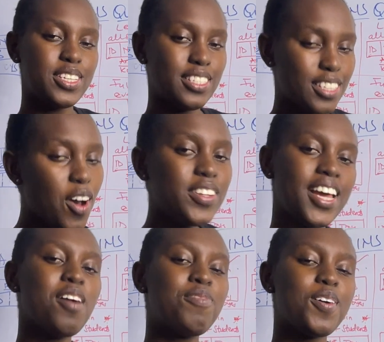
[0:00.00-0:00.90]
So
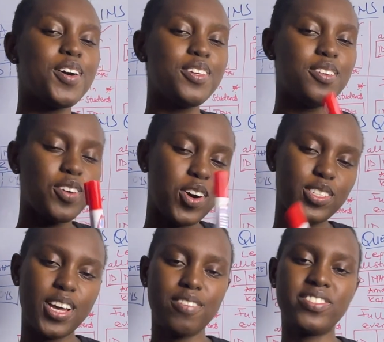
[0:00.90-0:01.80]
therefore, you
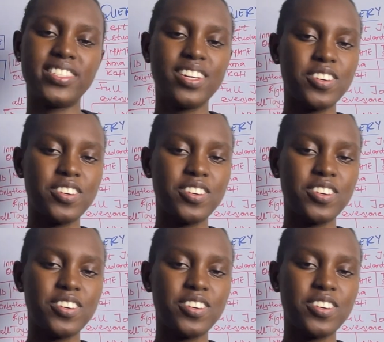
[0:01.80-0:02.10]
also have to stay